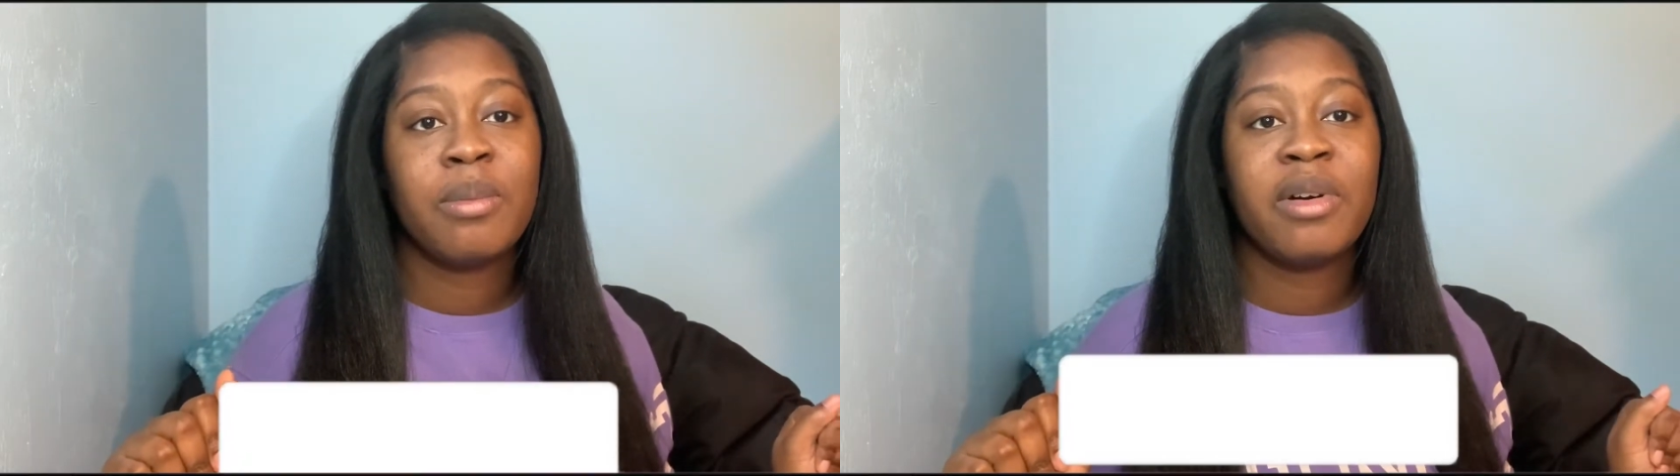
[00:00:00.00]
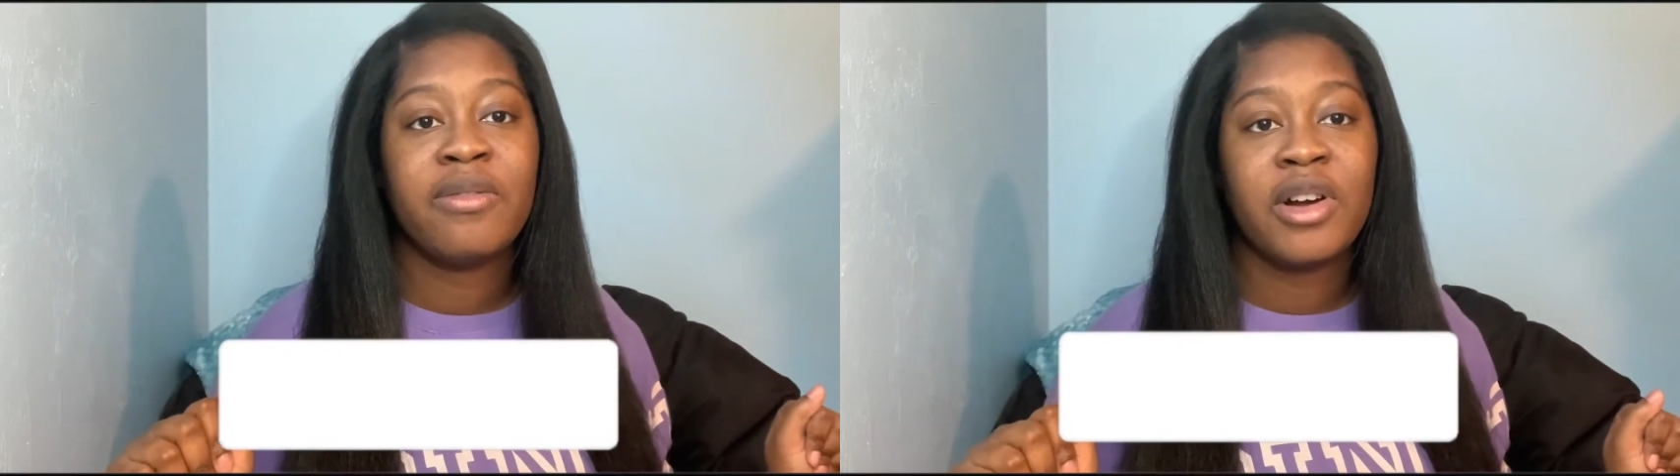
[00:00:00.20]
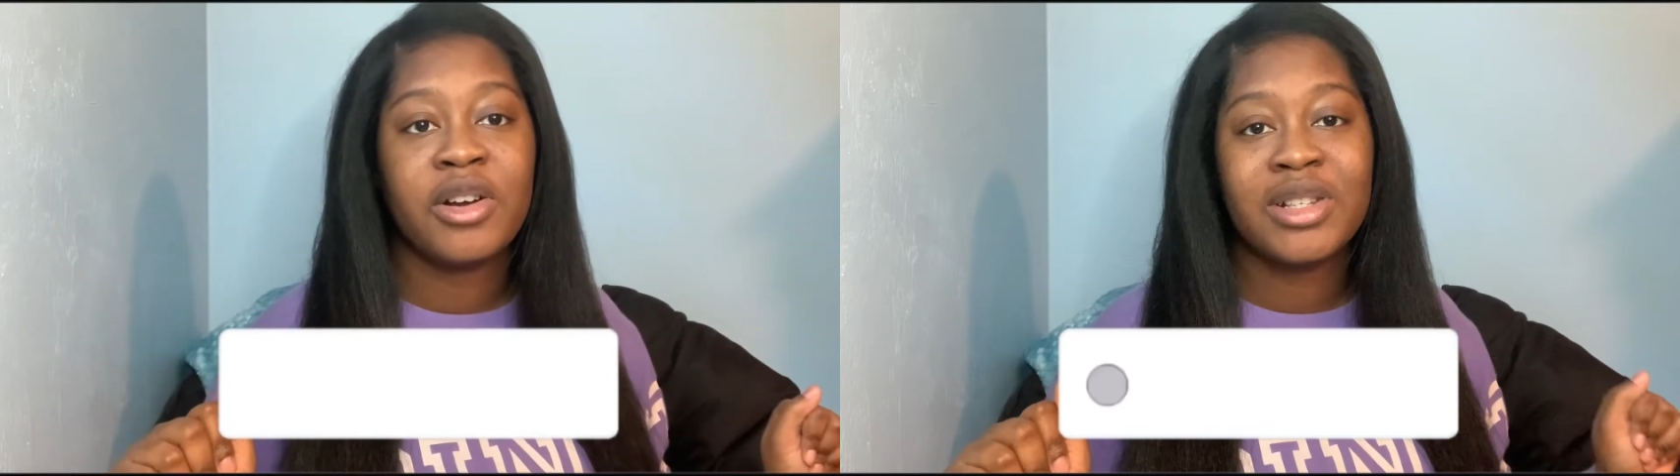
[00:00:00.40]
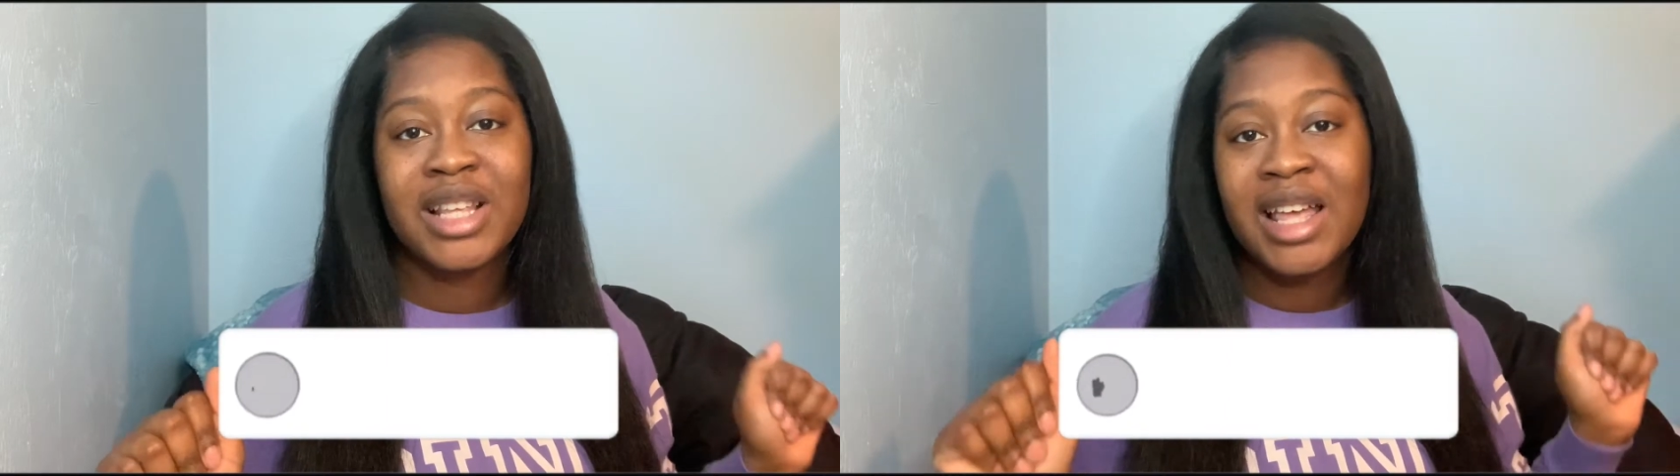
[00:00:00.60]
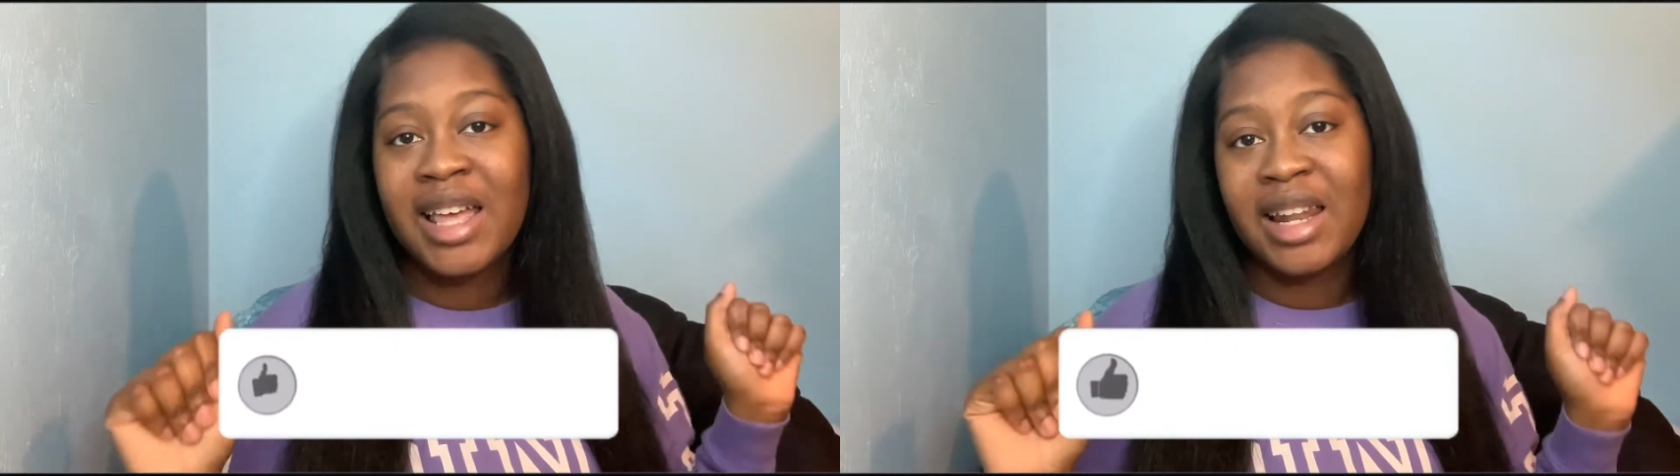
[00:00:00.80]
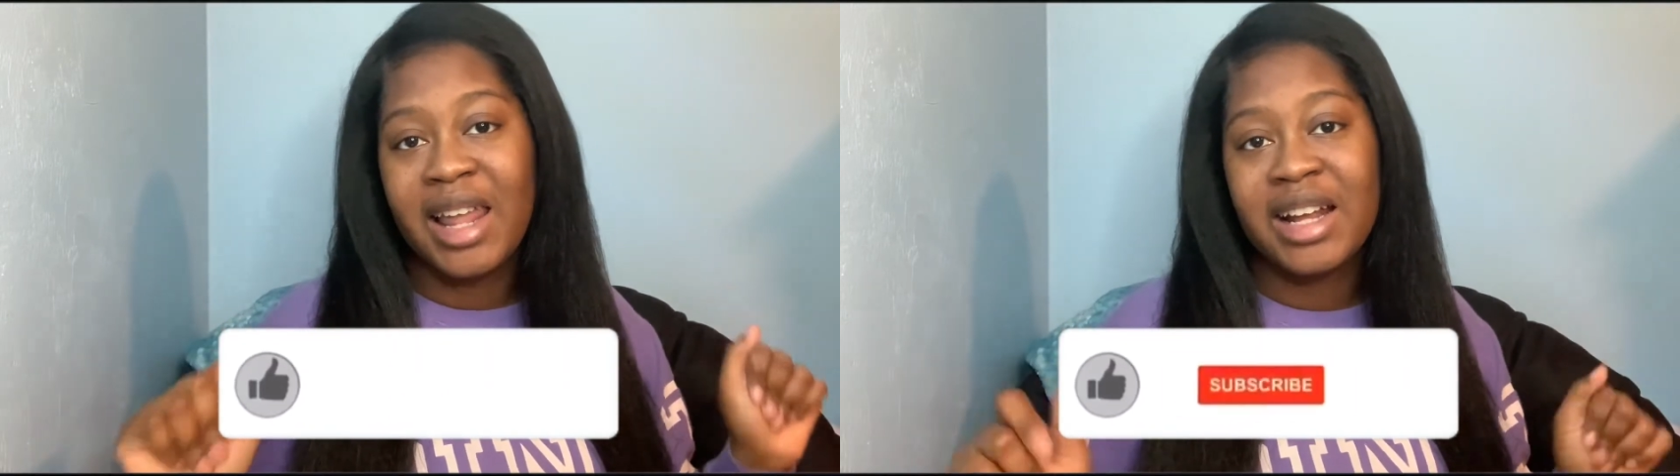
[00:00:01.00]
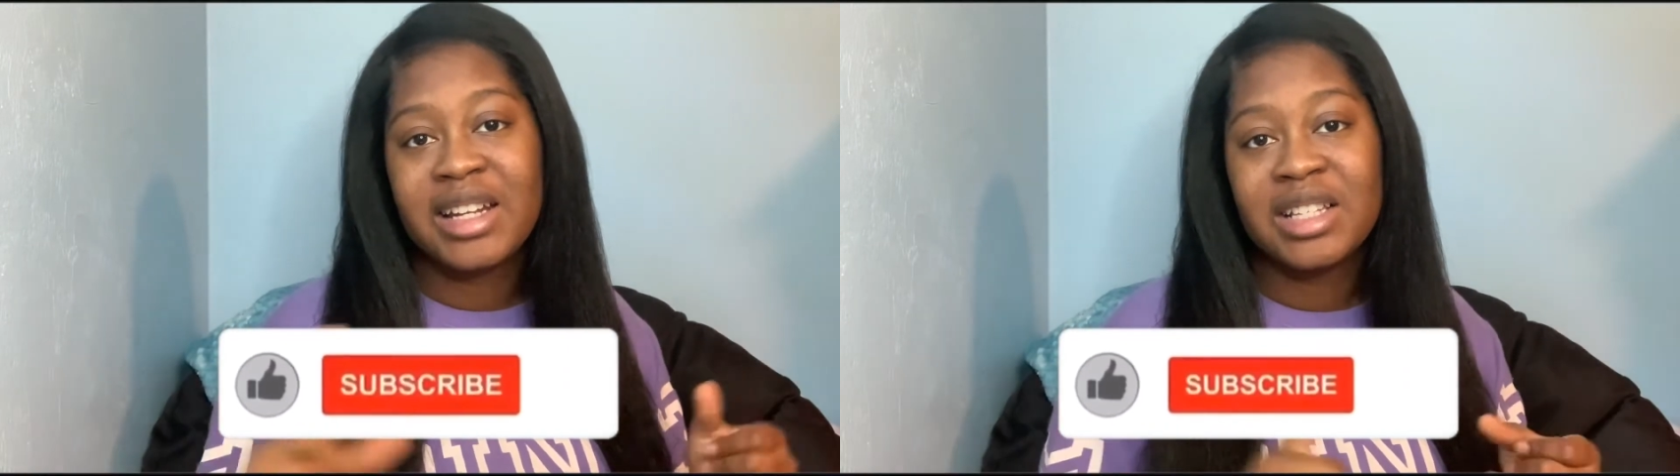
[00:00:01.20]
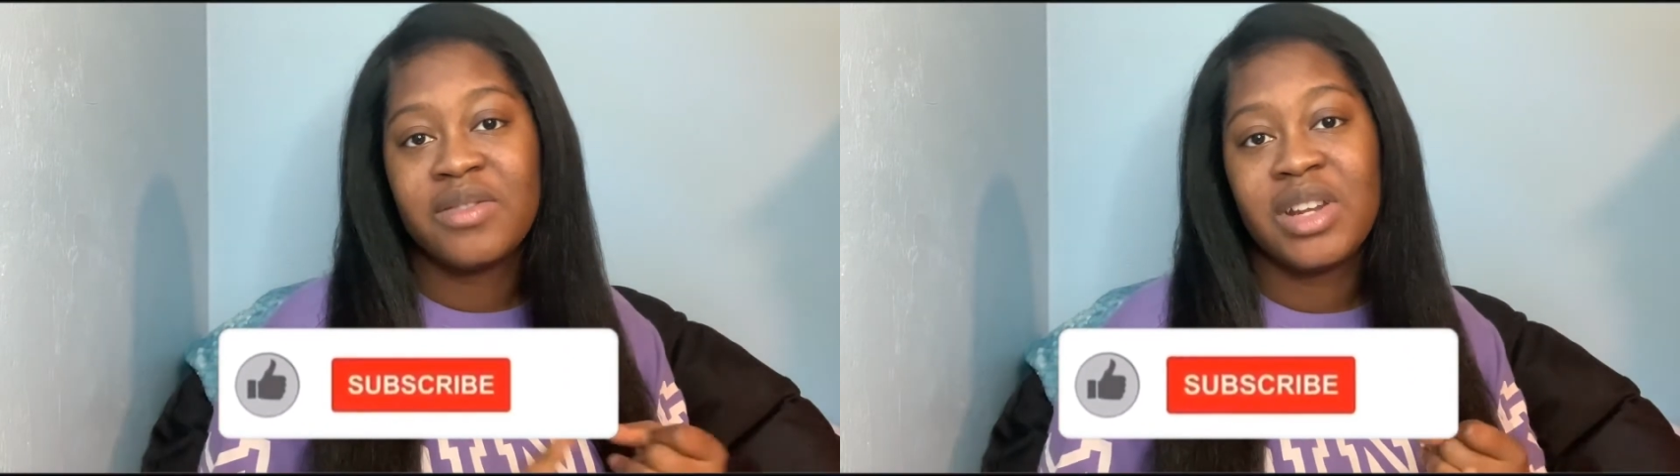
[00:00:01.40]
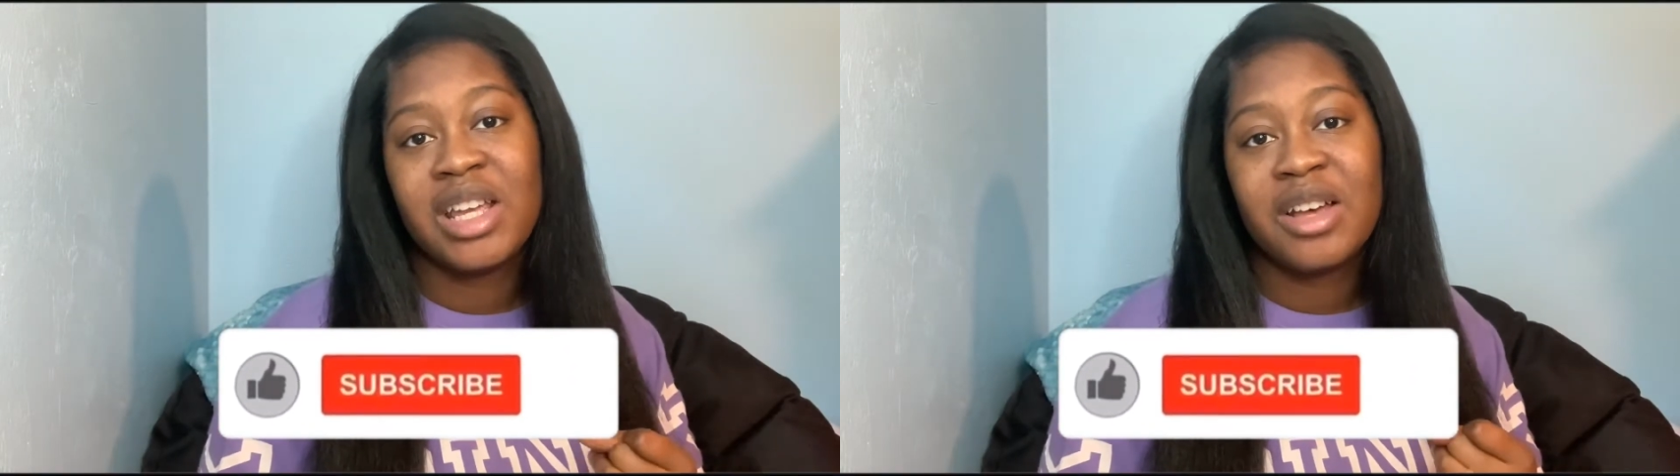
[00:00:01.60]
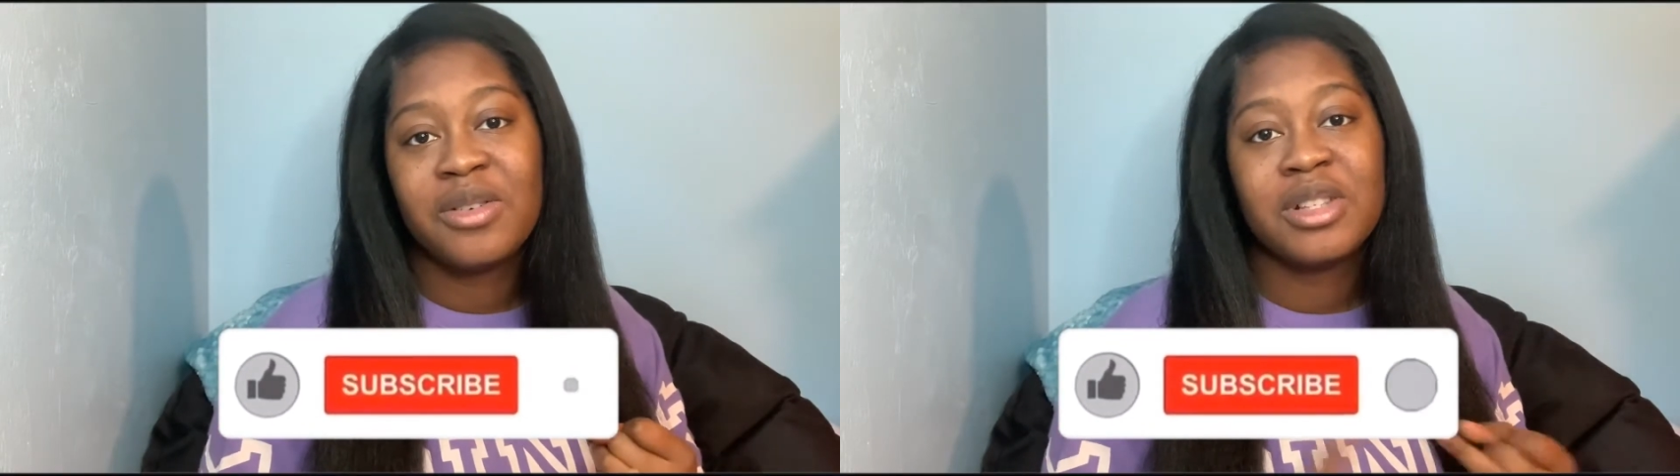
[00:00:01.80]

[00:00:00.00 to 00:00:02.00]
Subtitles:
But first, like this video,